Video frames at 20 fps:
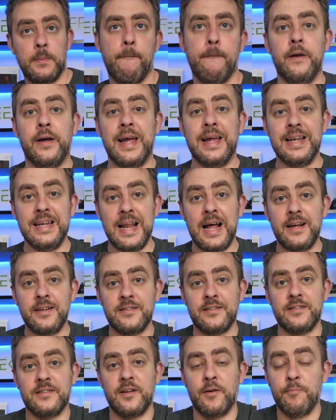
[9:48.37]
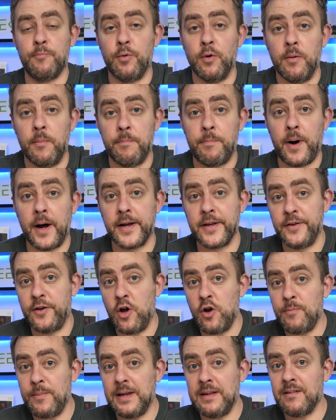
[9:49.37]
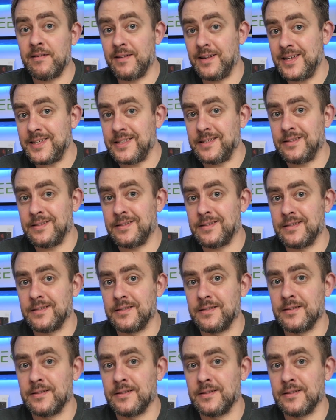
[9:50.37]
Okay, last but by no means least,